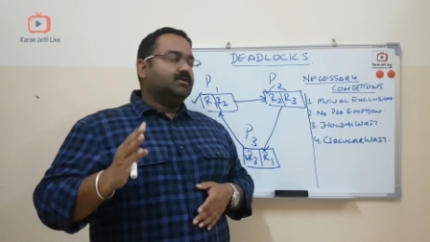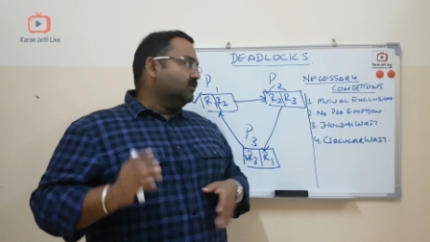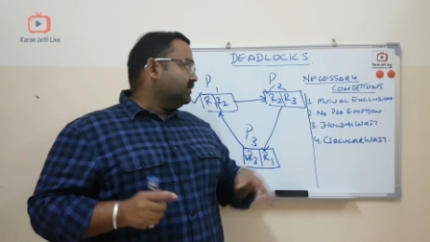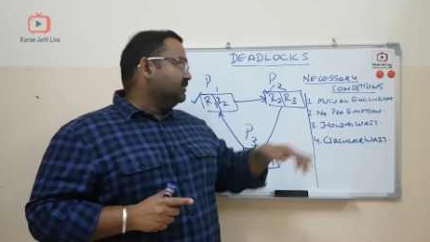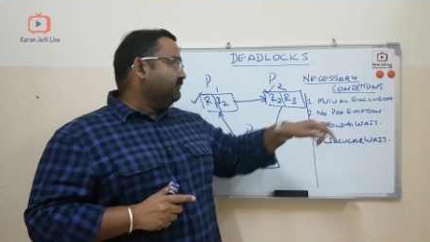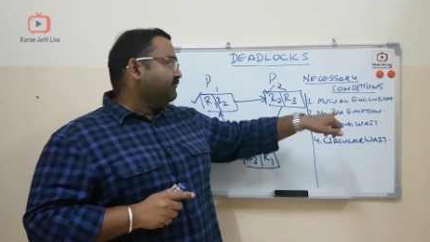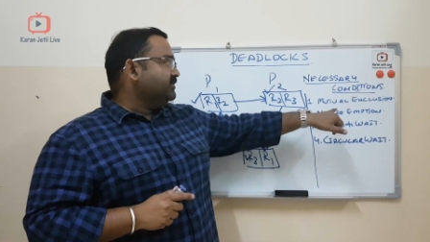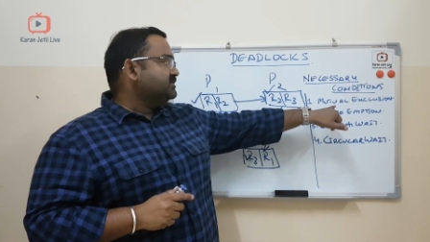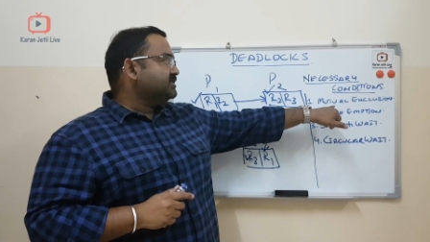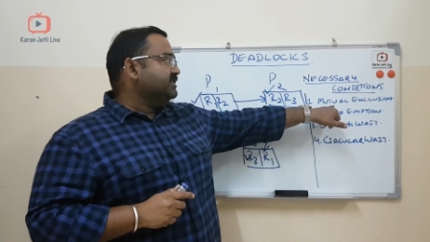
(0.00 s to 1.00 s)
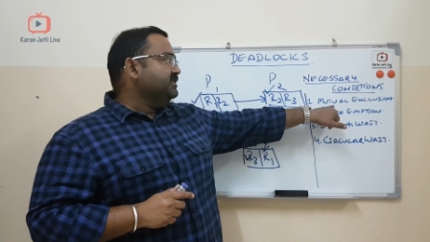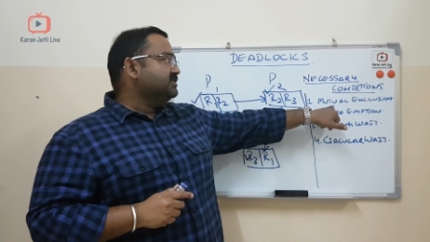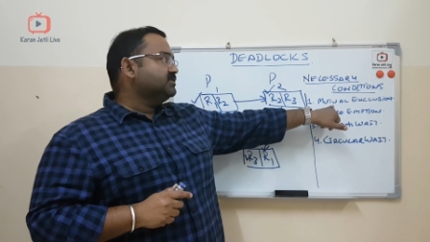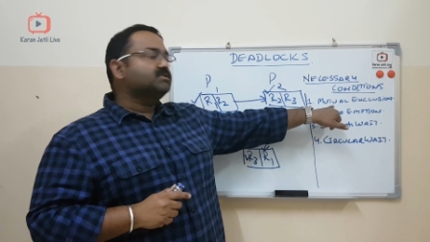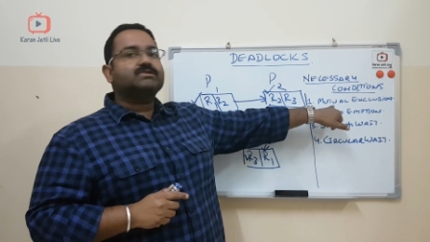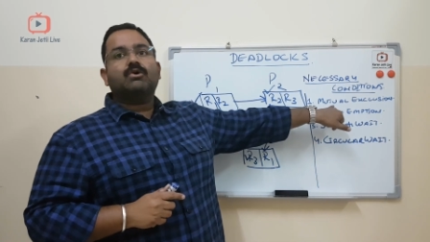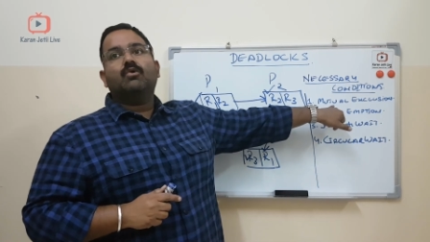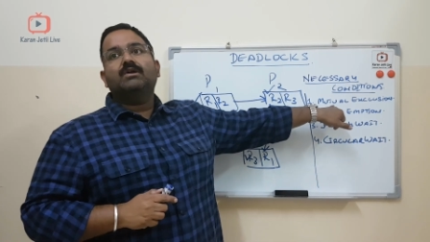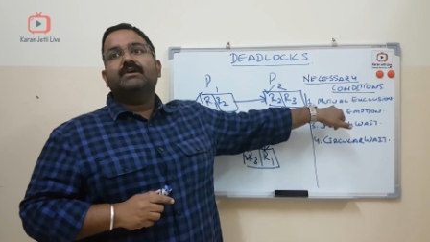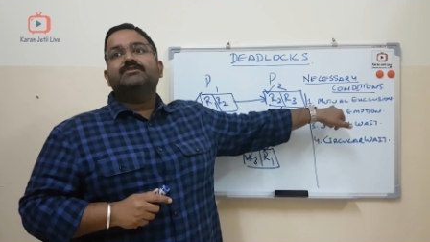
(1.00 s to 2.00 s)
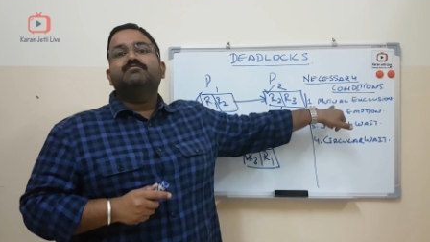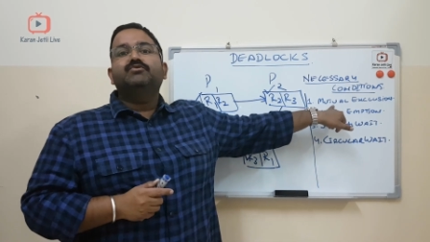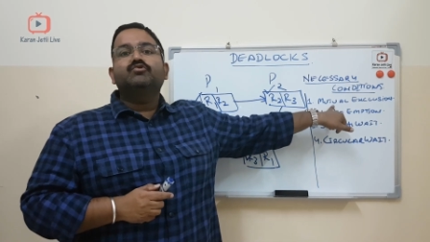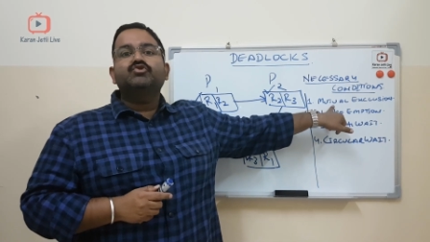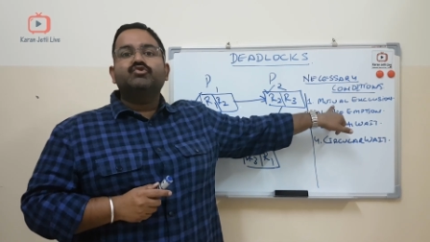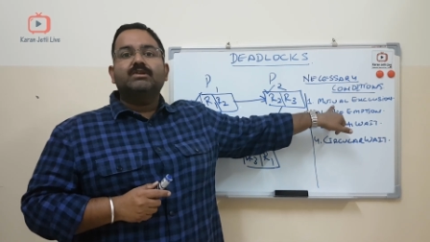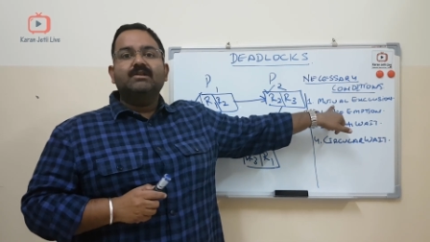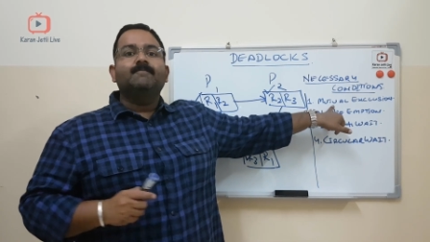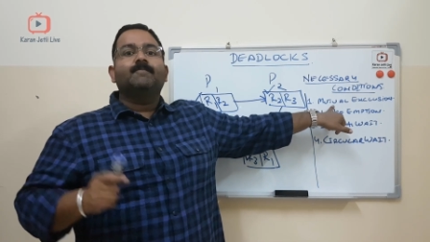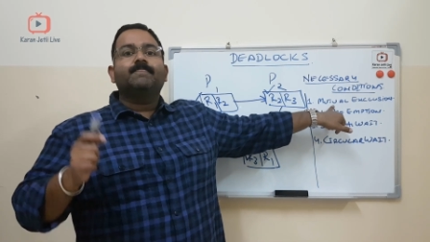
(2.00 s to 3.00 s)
Okay, the first condition is called as mutual